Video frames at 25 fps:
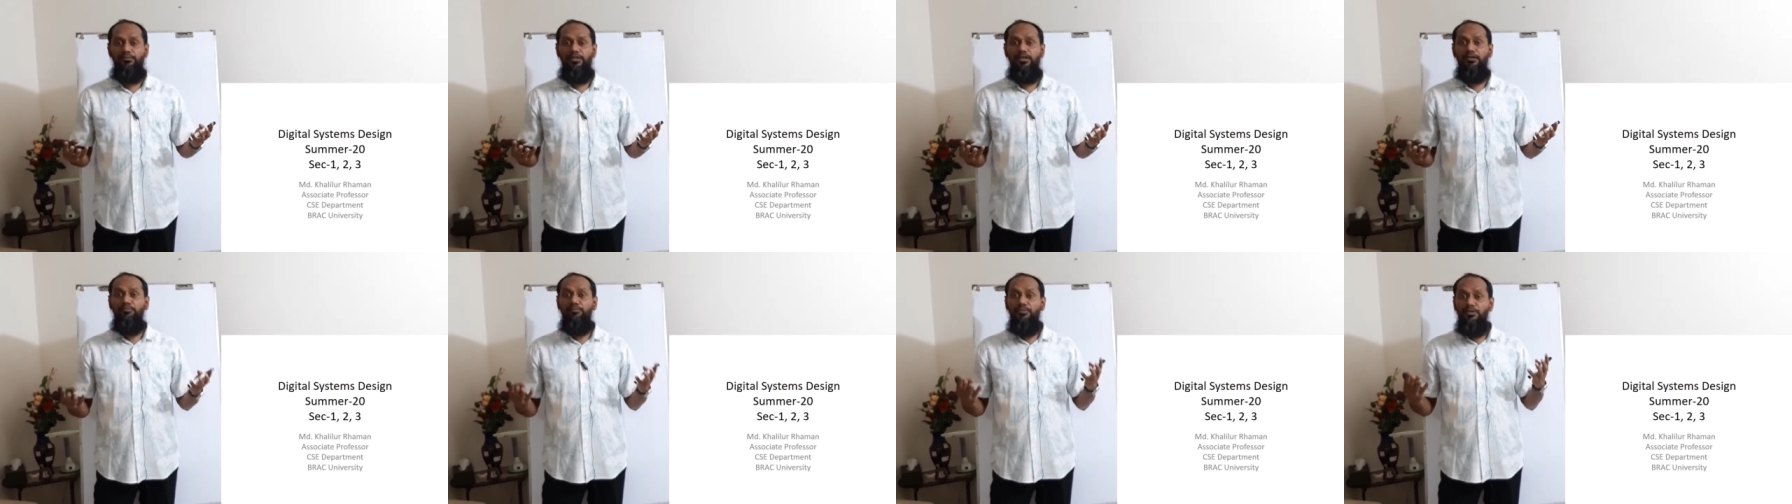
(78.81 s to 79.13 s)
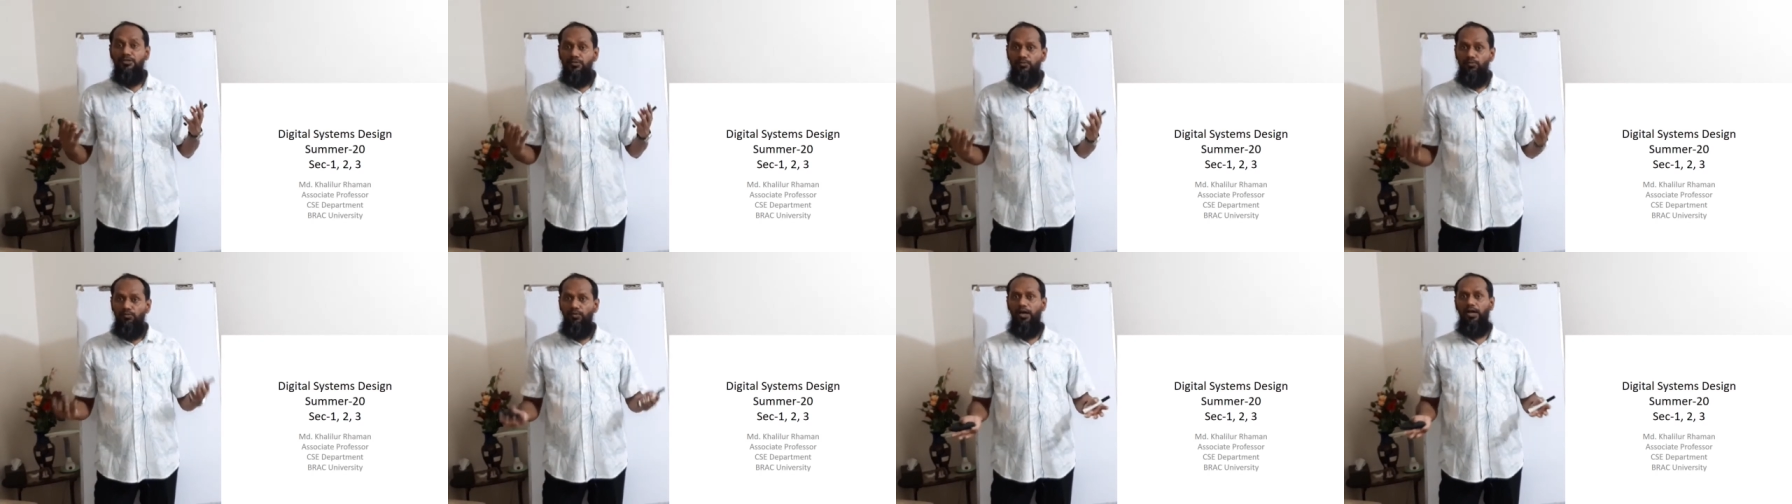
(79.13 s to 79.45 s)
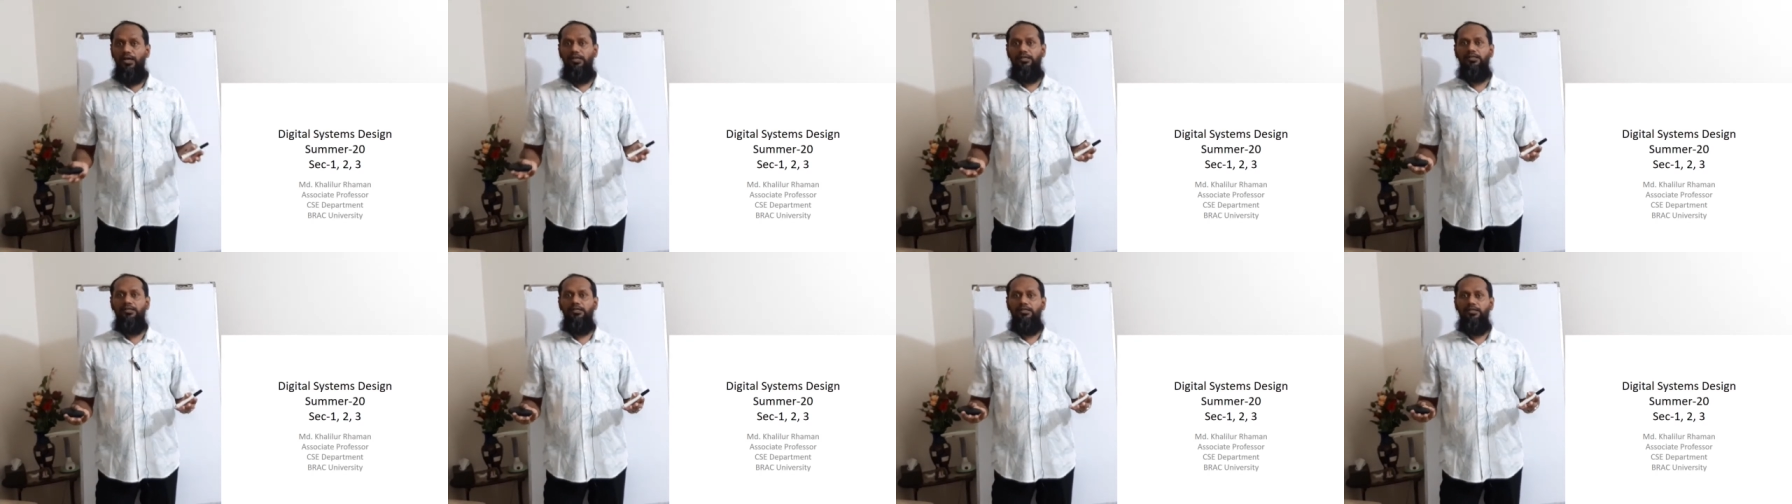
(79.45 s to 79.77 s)
That means
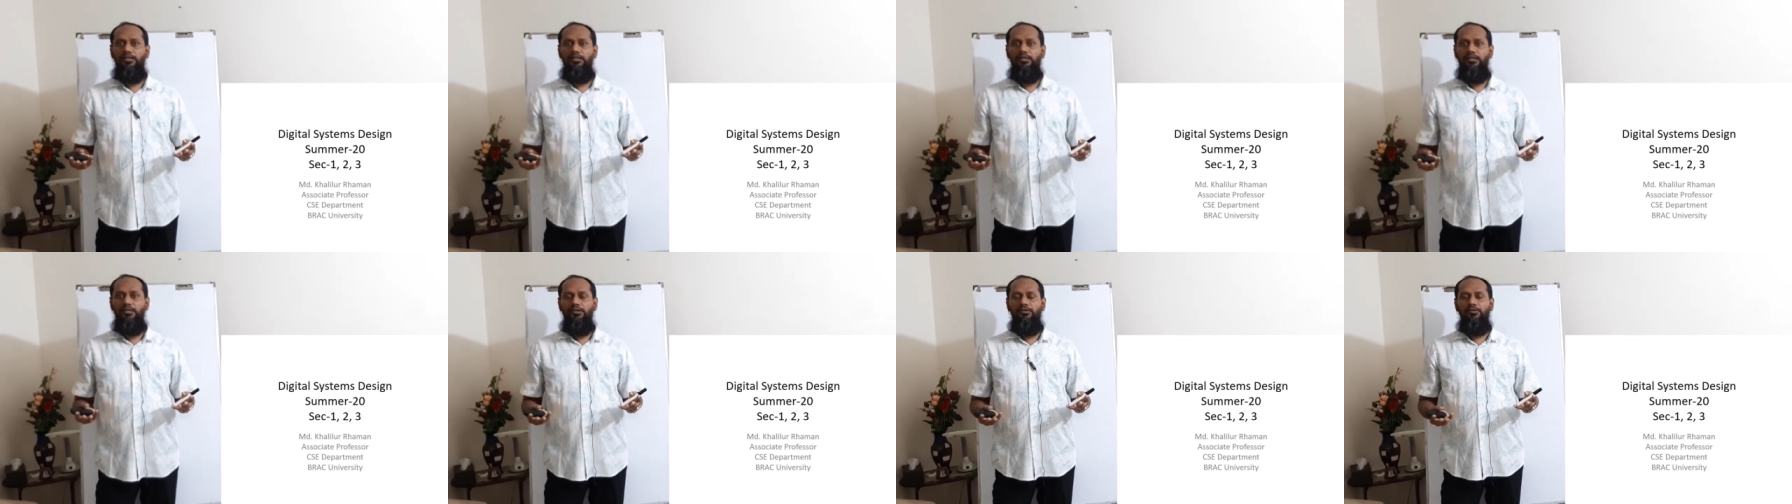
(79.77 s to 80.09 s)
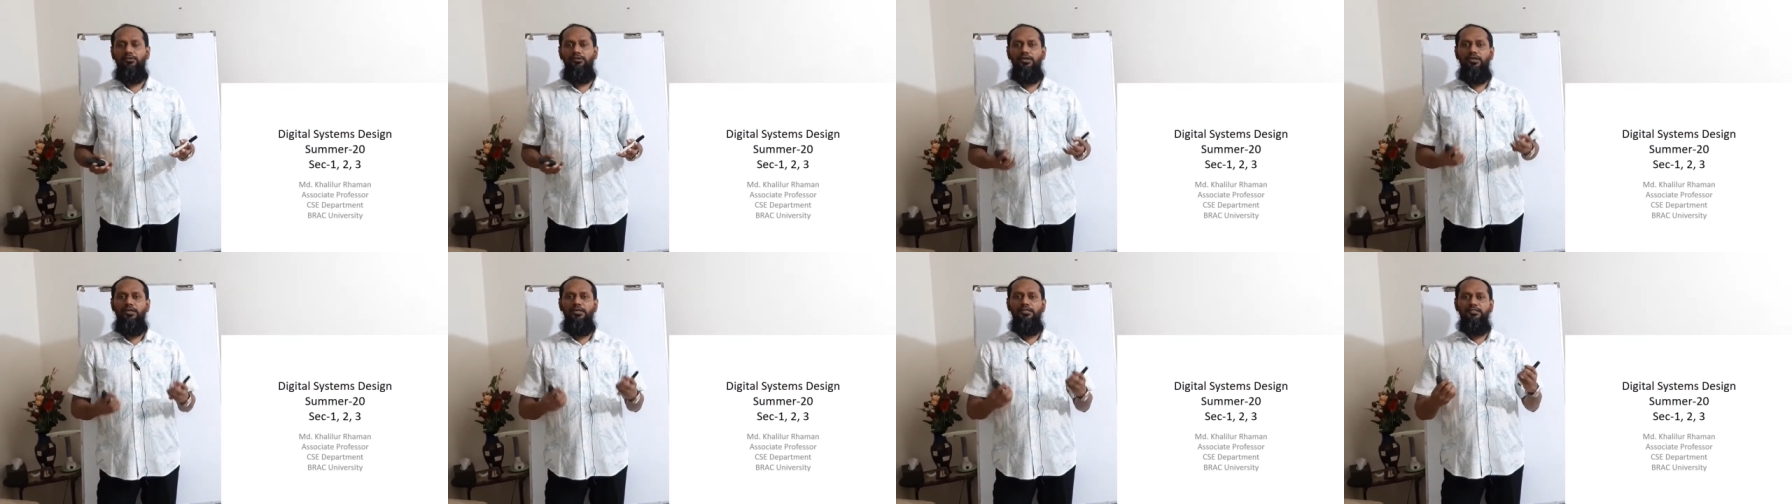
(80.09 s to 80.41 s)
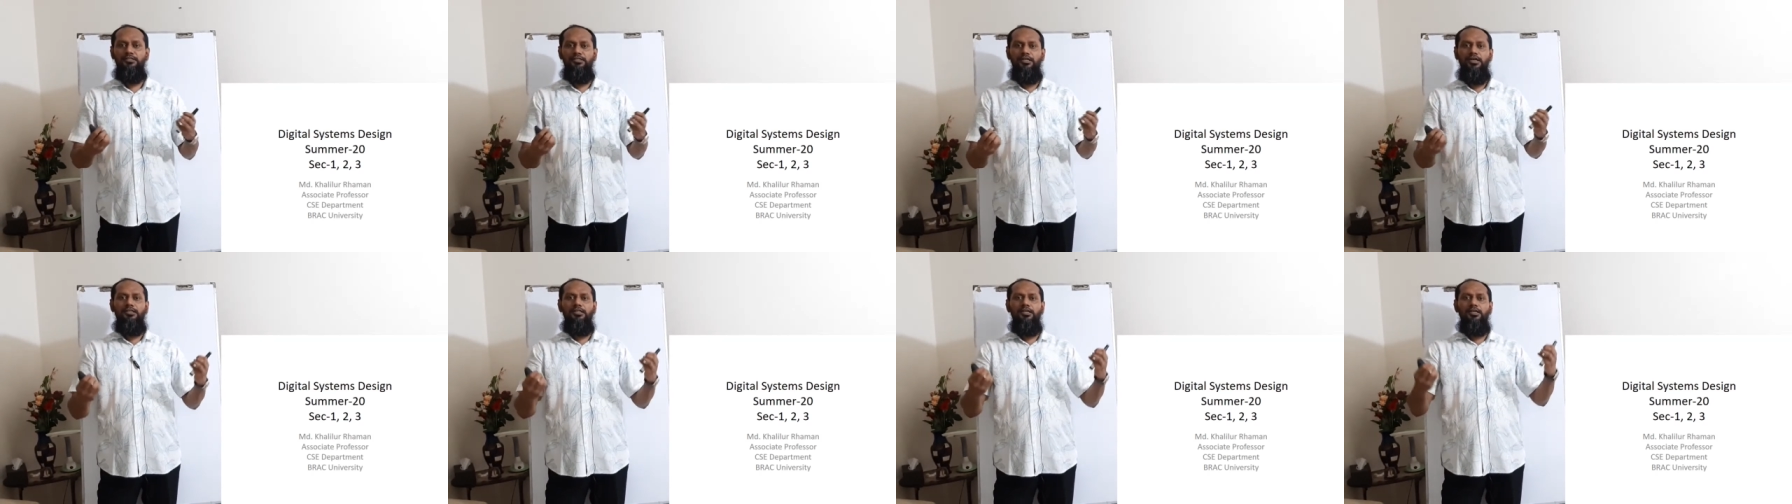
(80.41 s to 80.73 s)
what? Okay,
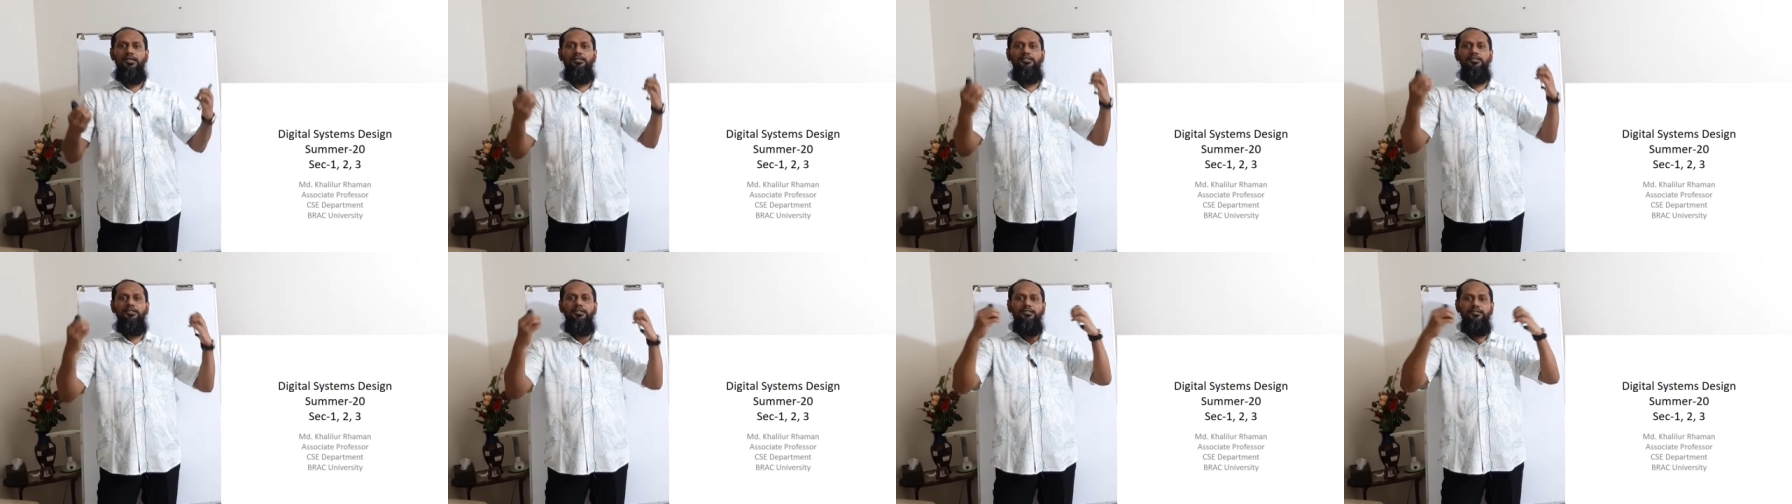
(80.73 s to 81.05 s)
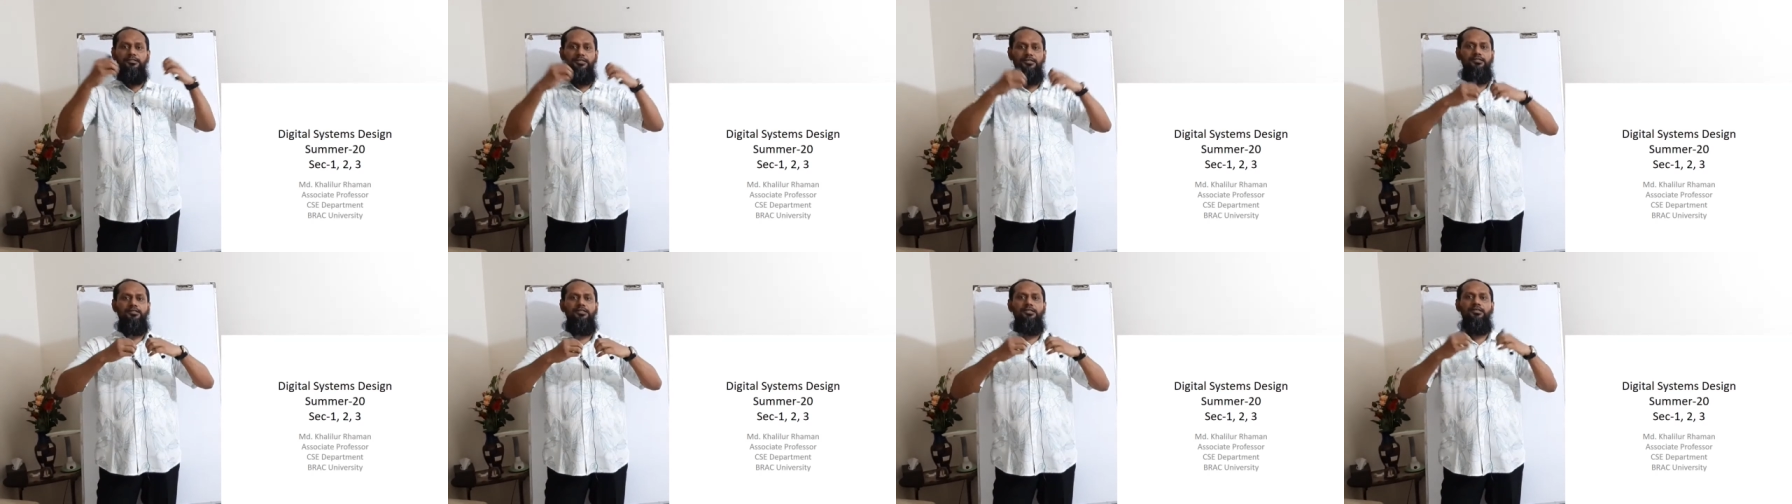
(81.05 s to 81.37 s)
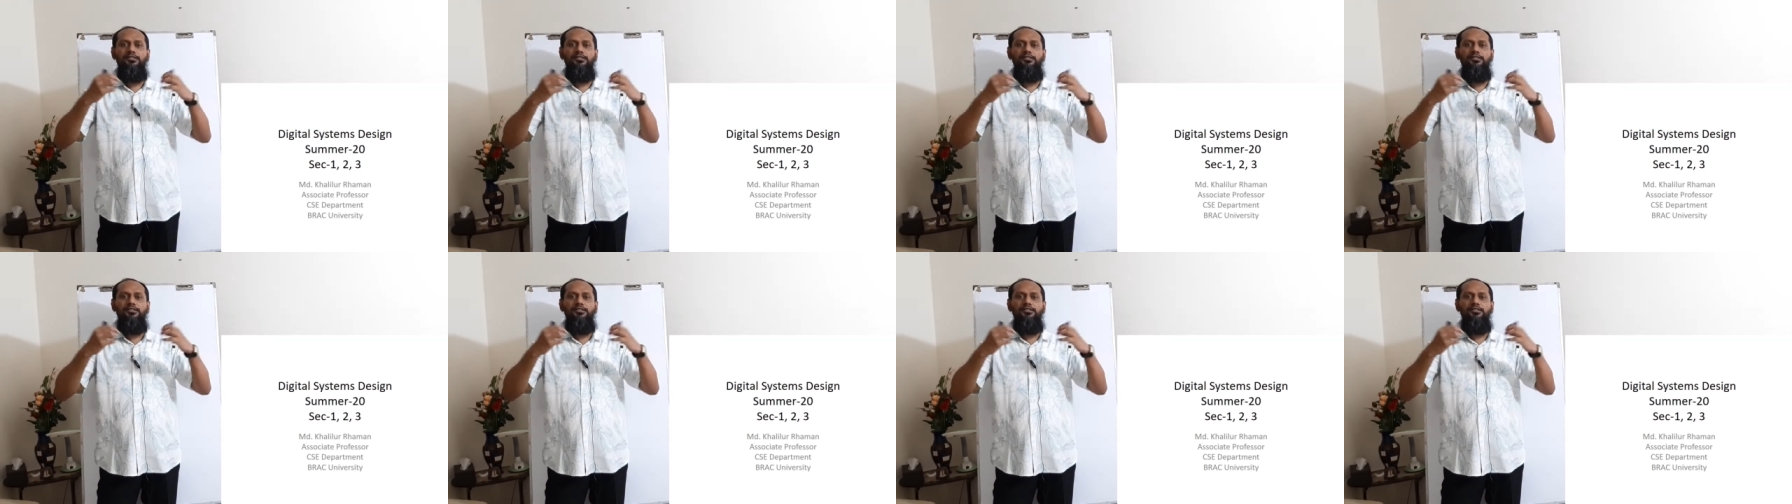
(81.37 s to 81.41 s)
inside the digital system,